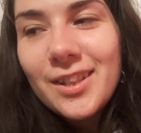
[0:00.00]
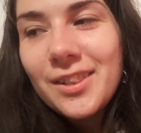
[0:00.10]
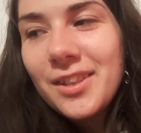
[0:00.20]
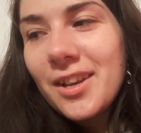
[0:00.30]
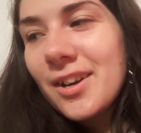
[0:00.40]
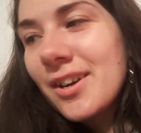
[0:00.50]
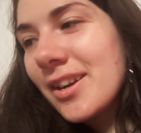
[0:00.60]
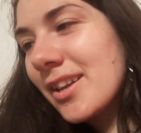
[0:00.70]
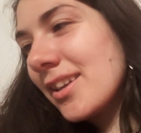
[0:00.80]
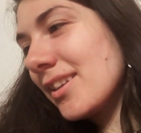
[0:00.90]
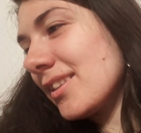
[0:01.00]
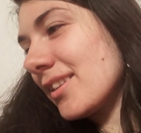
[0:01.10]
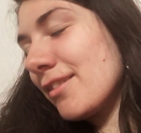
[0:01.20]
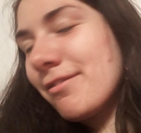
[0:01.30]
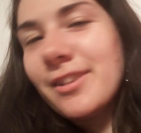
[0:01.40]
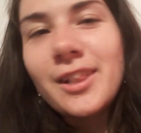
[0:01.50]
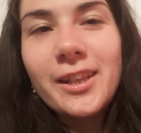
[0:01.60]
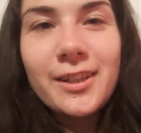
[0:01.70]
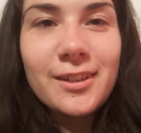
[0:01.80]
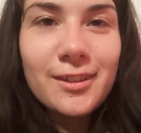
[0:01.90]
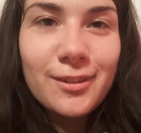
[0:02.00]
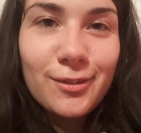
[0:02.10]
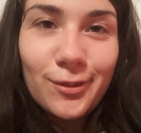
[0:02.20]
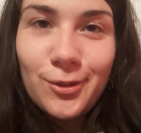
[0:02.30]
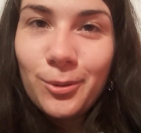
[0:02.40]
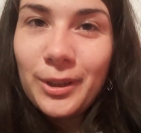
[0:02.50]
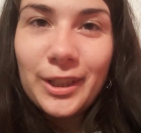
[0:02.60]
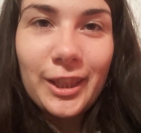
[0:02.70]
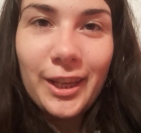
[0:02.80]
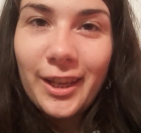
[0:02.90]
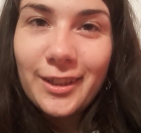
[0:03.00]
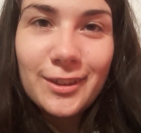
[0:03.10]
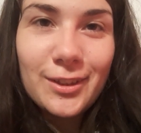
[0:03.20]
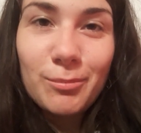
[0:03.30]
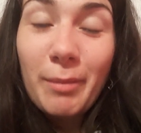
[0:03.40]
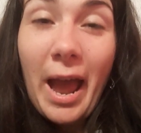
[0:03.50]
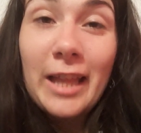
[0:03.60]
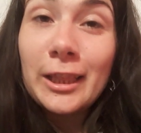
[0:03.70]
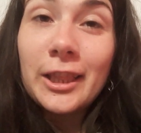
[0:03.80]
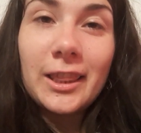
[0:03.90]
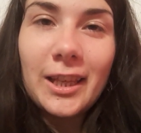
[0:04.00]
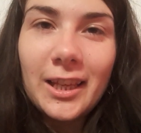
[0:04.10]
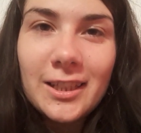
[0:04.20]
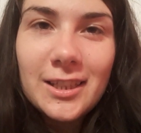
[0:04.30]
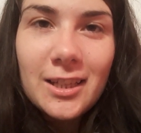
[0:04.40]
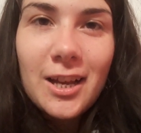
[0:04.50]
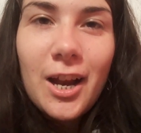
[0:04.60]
there is a villain doing things, bad things.